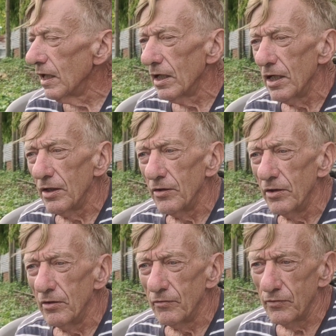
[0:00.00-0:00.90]

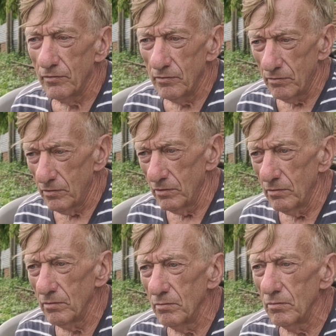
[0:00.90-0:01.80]
and they've
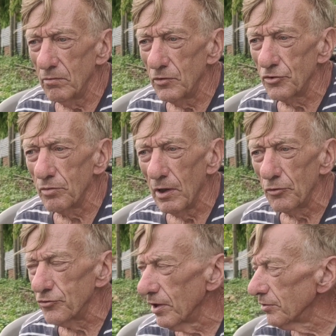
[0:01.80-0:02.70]
just
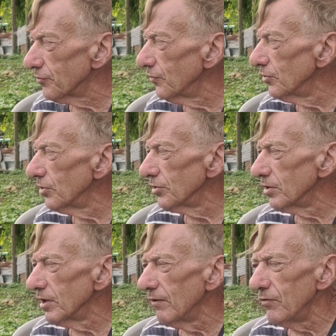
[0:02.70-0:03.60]
about
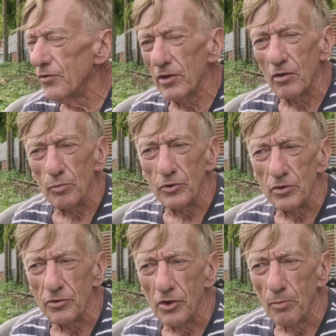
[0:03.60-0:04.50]
transferred everything up to
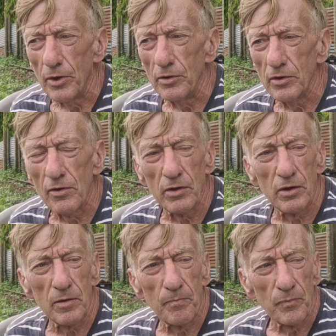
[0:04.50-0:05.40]
the top end, I
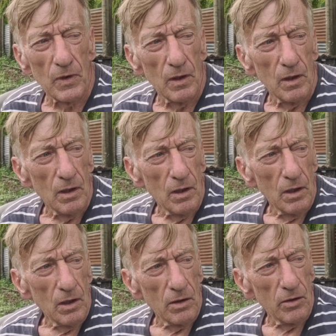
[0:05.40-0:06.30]
think.
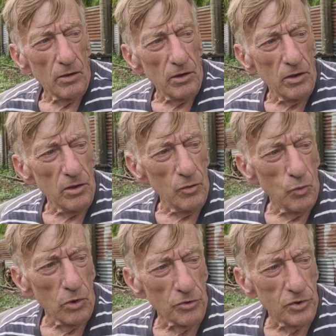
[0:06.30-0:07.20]
The
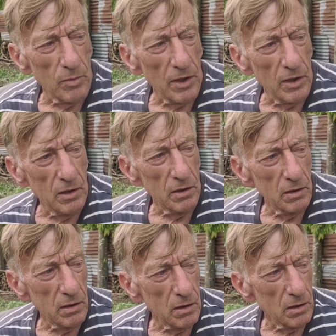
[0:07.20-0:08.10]
watermen
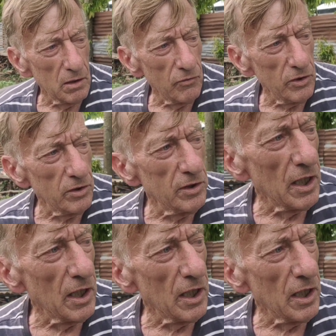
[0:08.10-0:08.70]
are here